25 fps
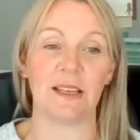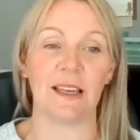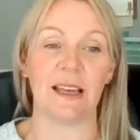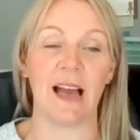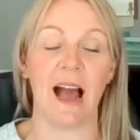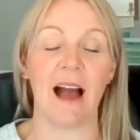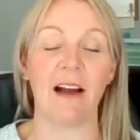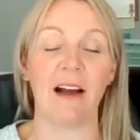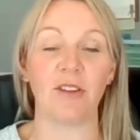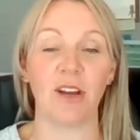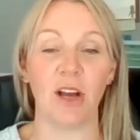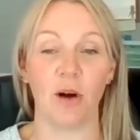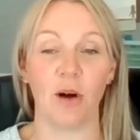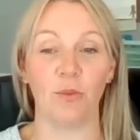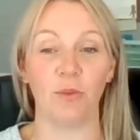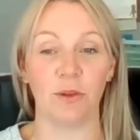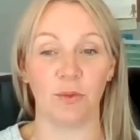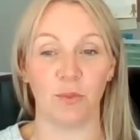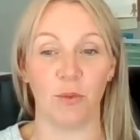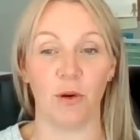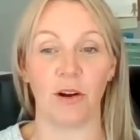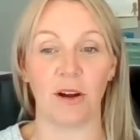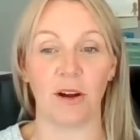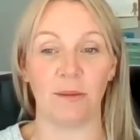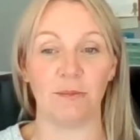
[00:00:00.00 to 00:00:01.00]
carry on with
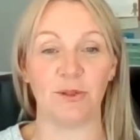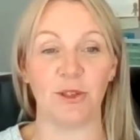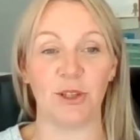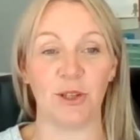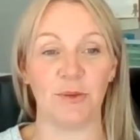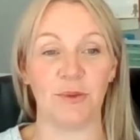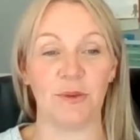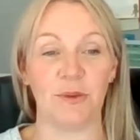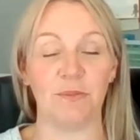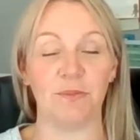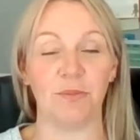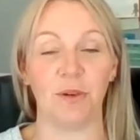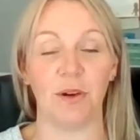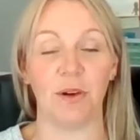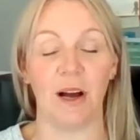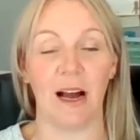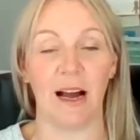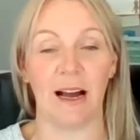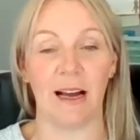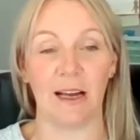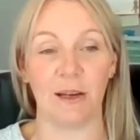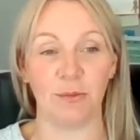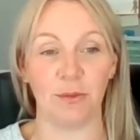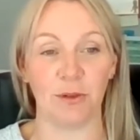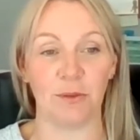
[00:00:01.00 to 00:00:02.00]
what I'm doing, but
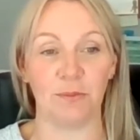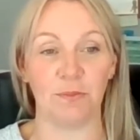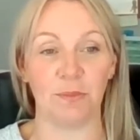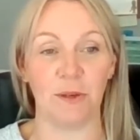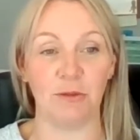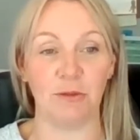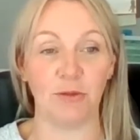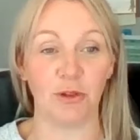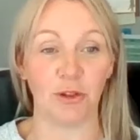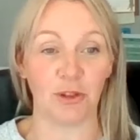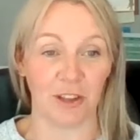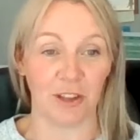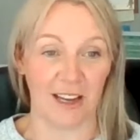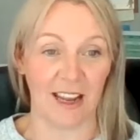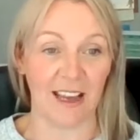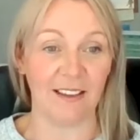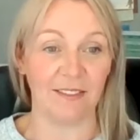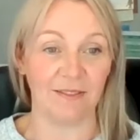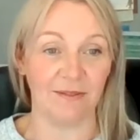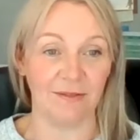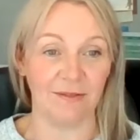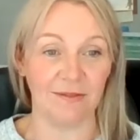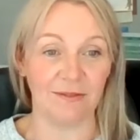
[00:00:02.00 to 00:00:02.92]
I would be running it.